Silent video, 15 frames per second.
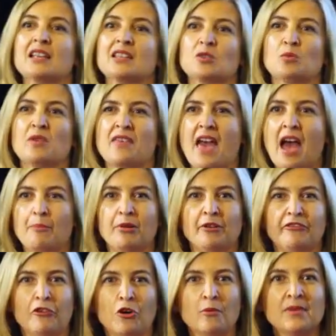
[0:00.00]
us with our
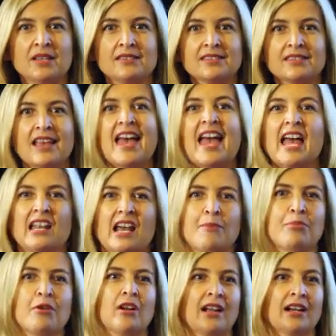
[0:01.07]
performance and our
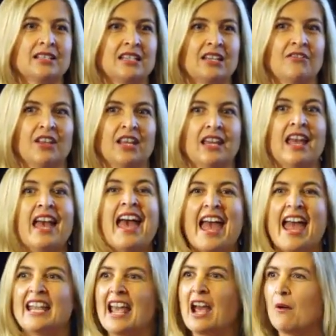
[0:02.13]
productivity
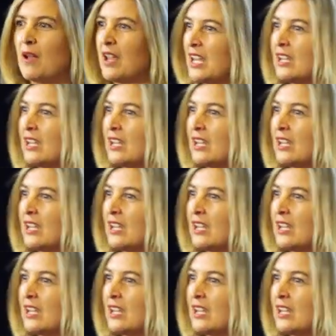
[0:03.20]
and our